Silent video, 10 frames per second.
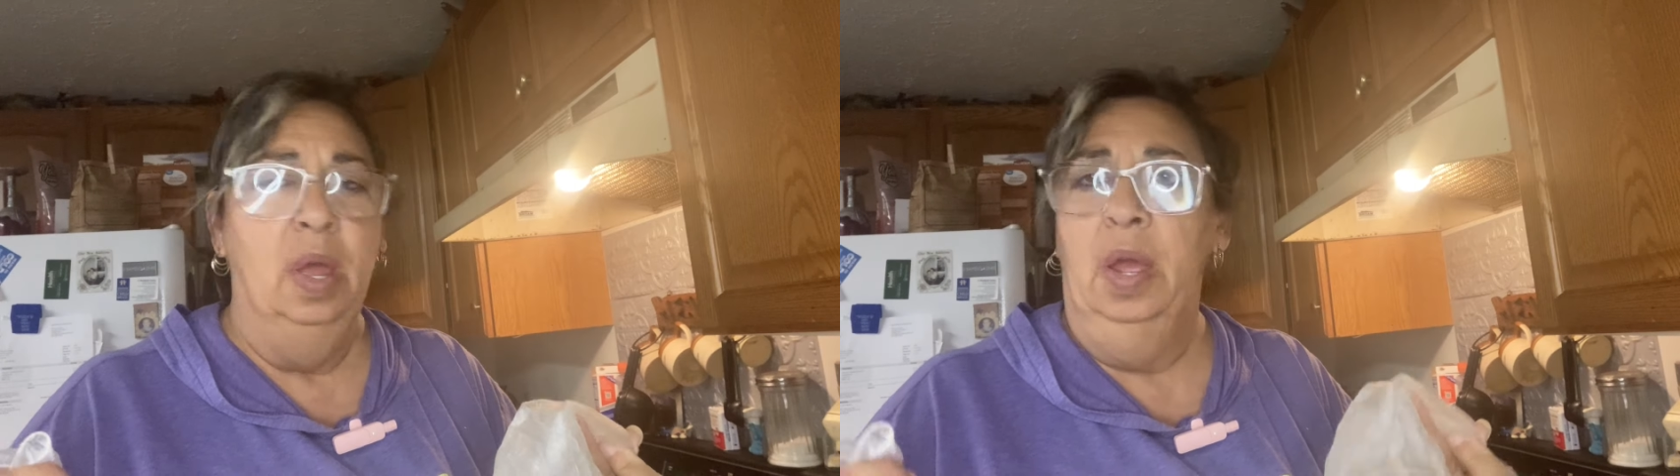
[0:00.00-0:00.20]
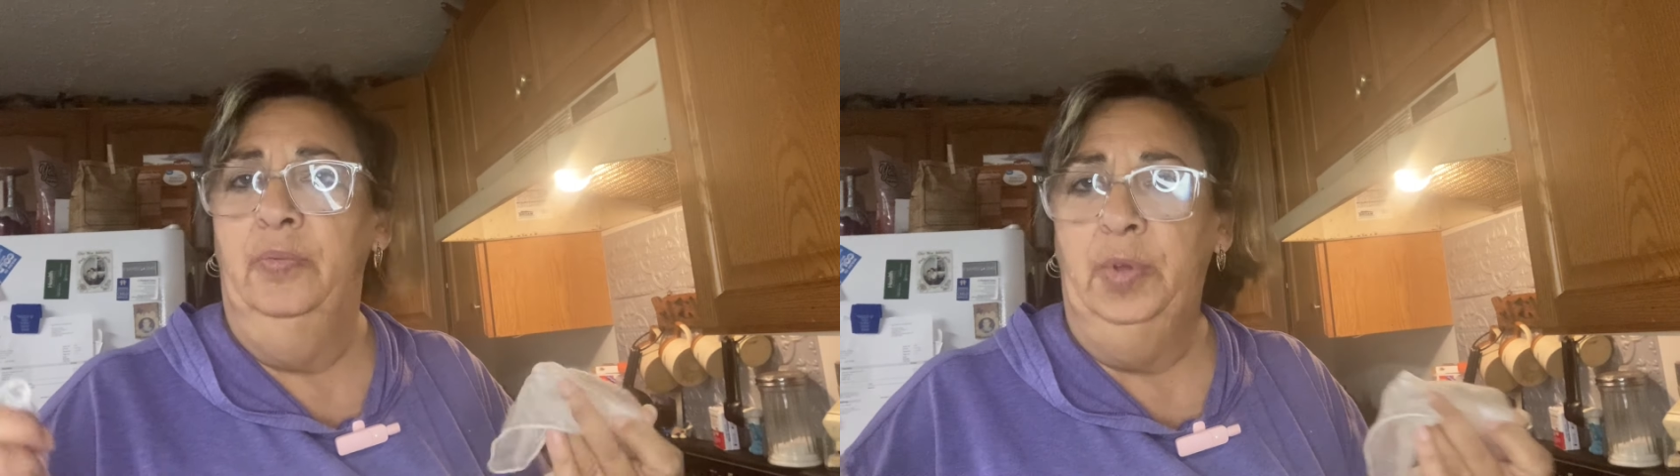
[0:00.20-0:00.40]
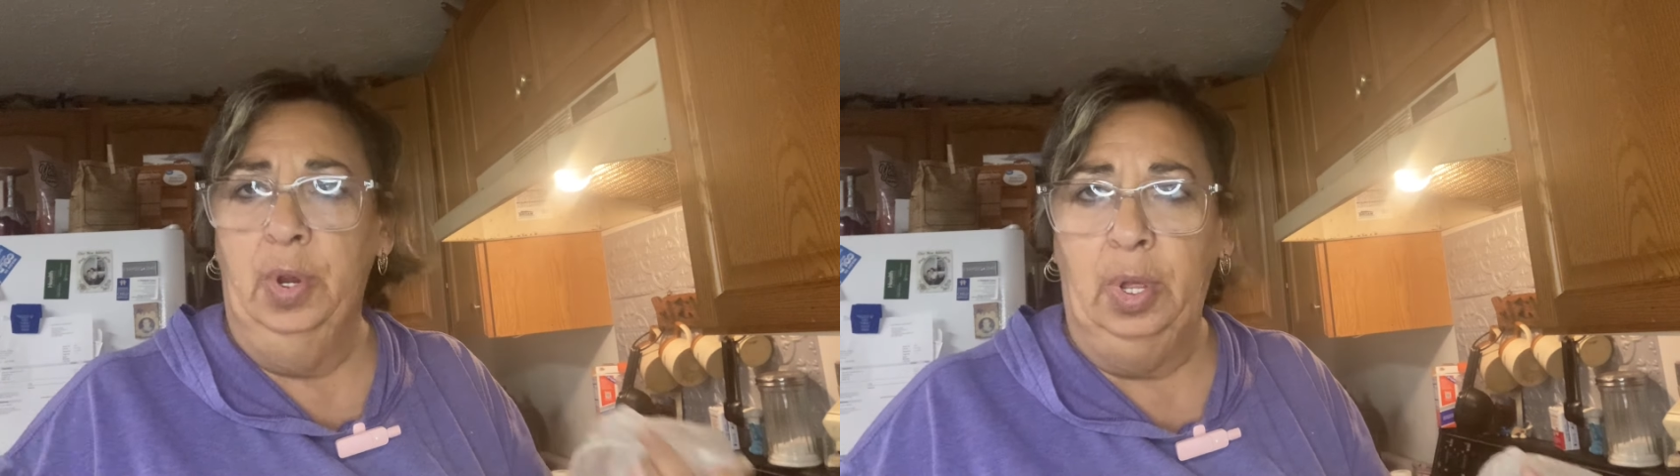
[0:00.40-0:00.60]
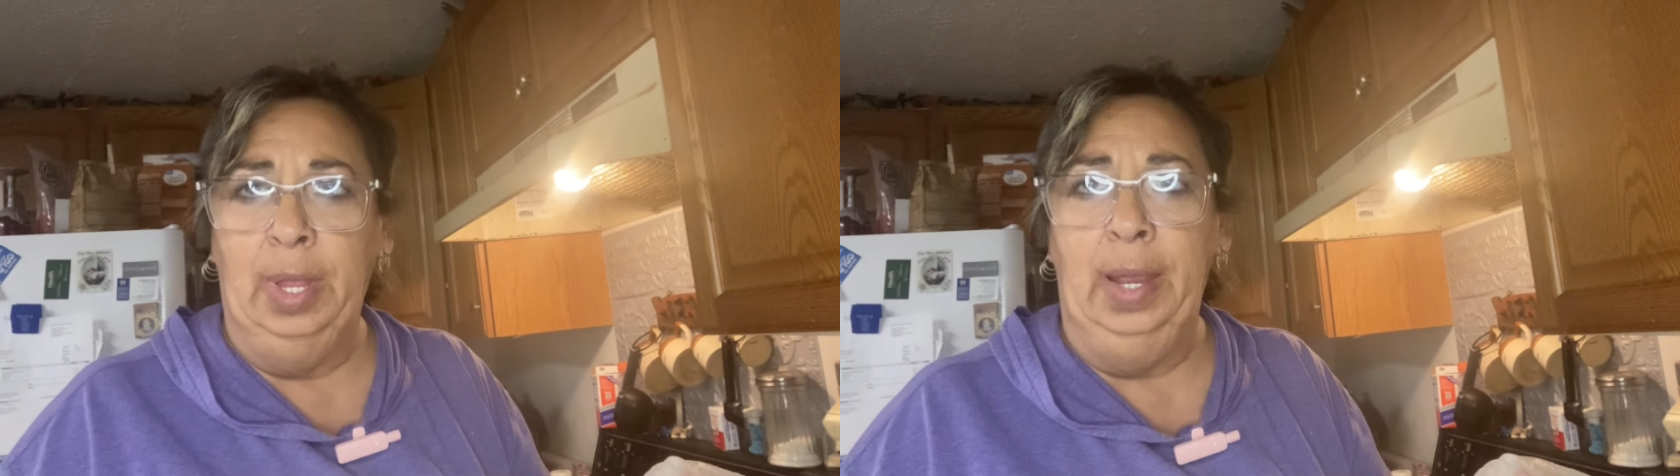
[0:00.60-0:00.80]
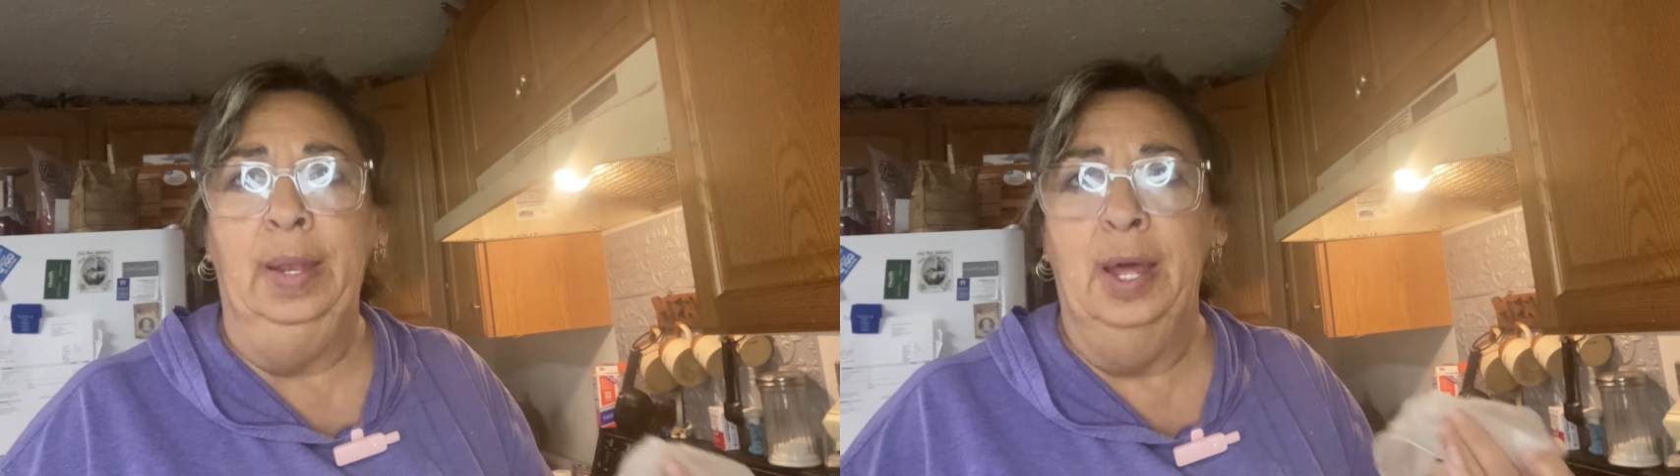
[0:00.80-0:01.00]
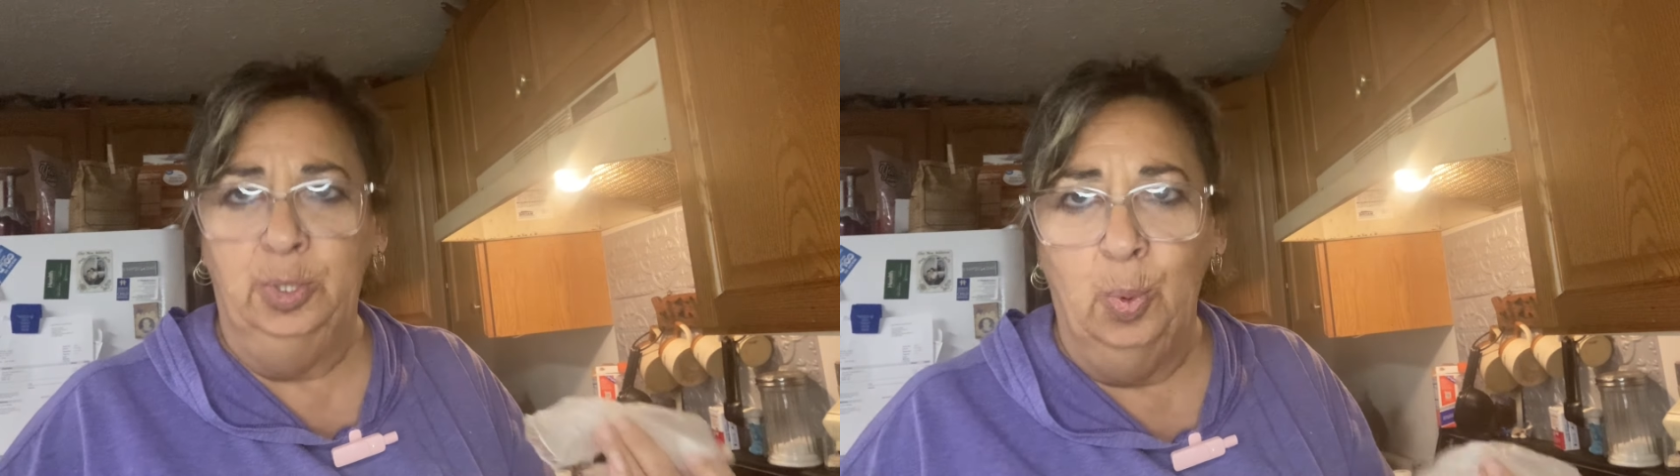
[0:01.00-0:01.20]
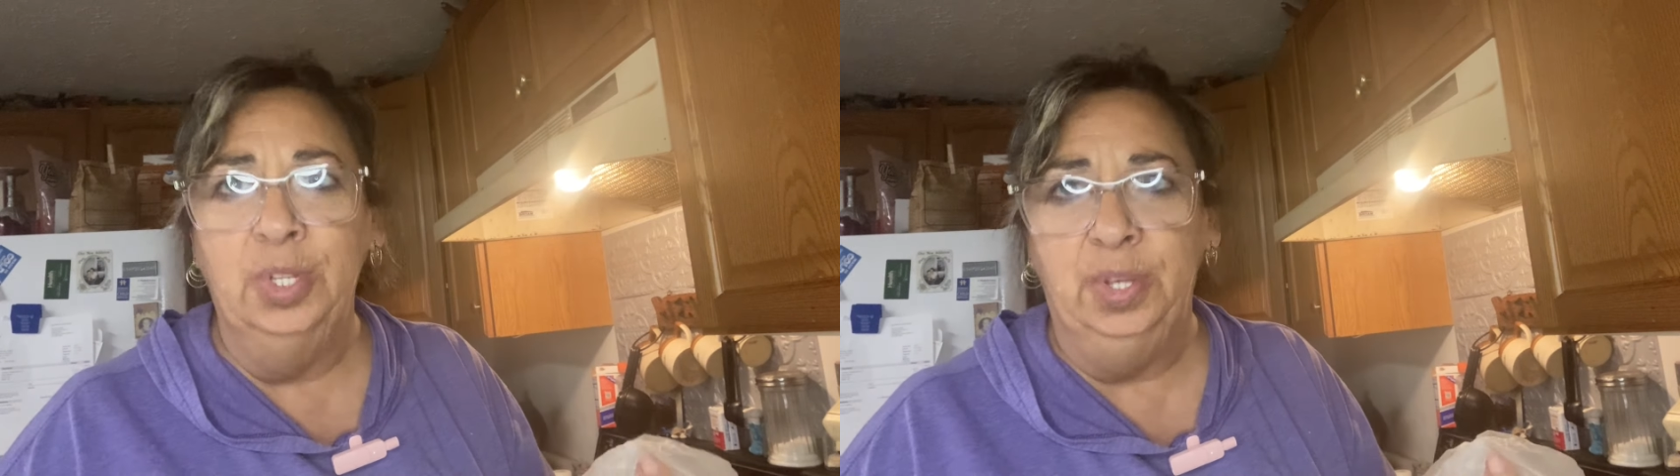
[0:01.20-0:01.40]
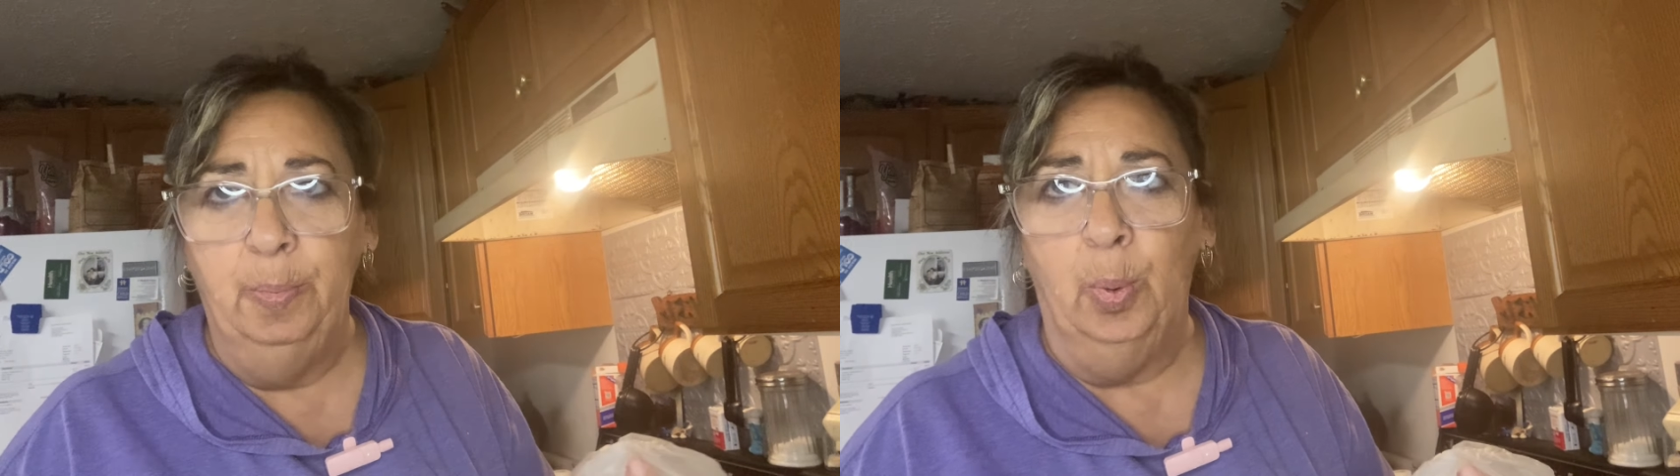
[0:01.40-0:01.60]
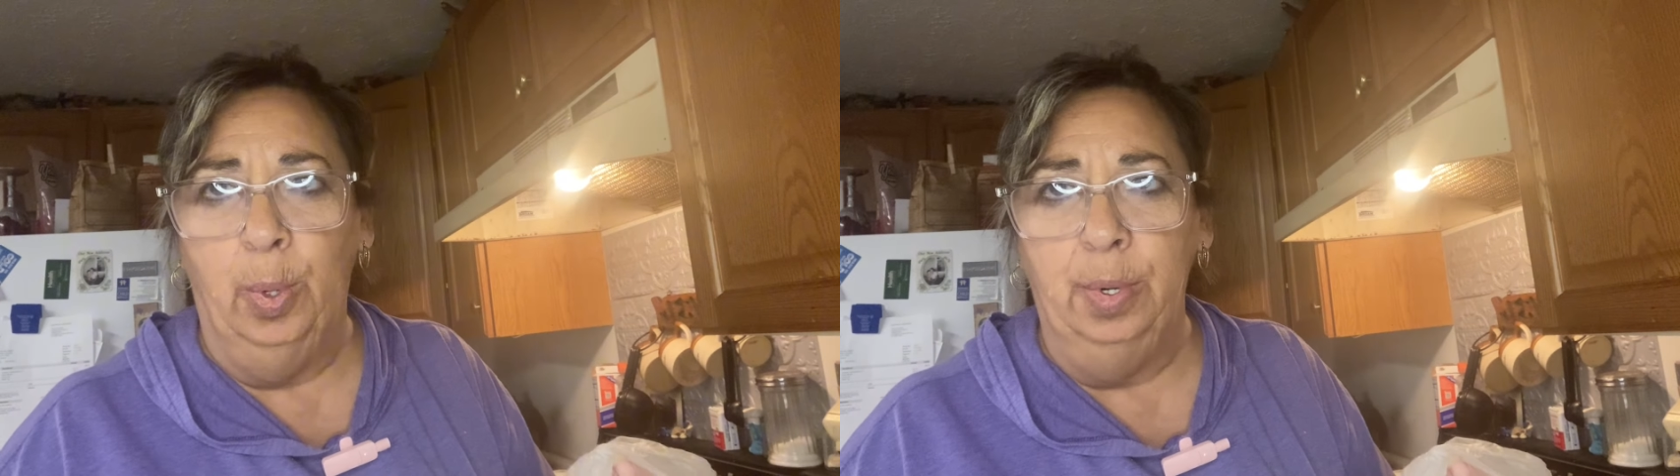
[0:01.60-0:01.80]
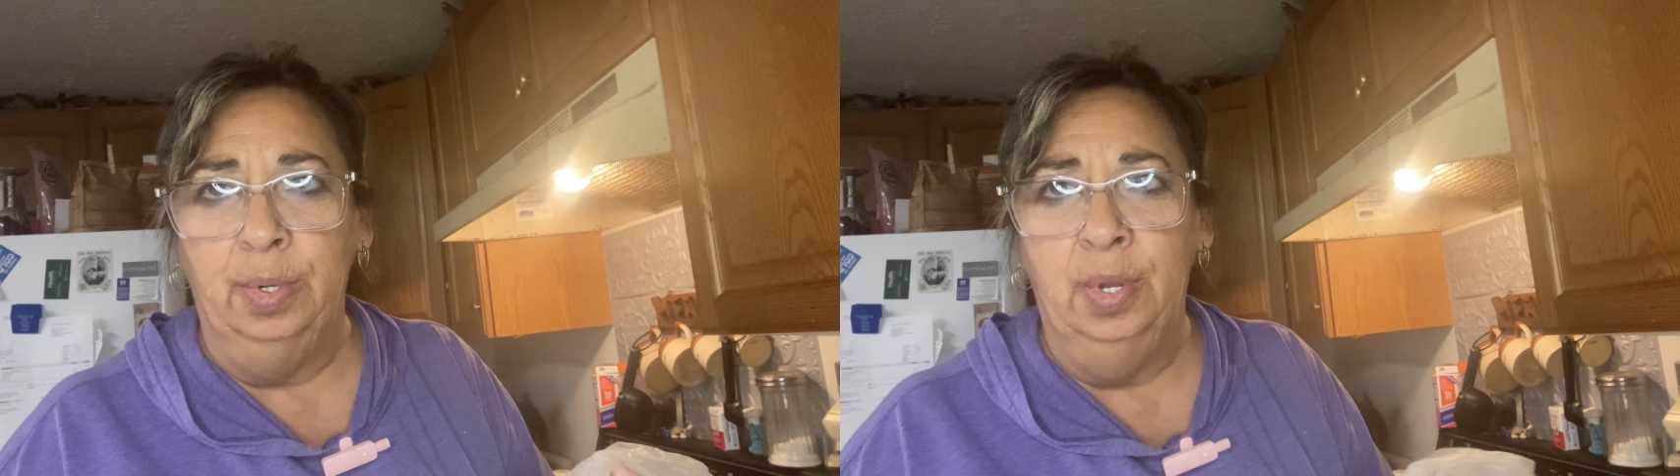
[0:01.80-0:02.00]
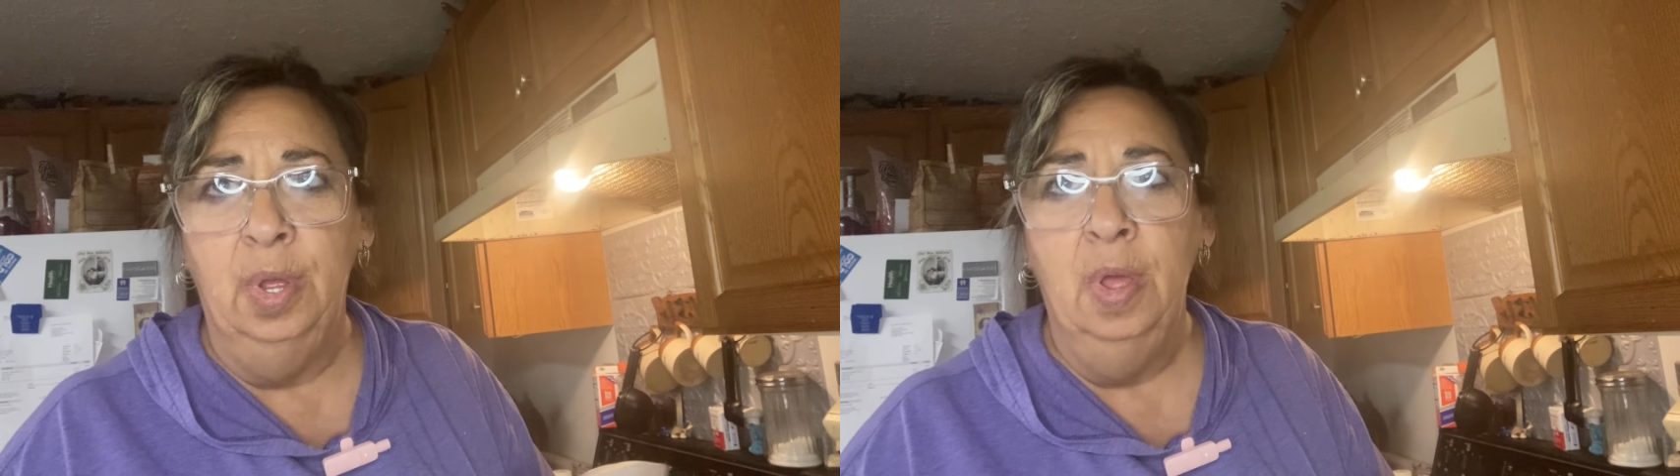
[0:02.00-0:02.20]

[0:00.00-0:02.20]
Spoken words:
If they're clean, that's what's important.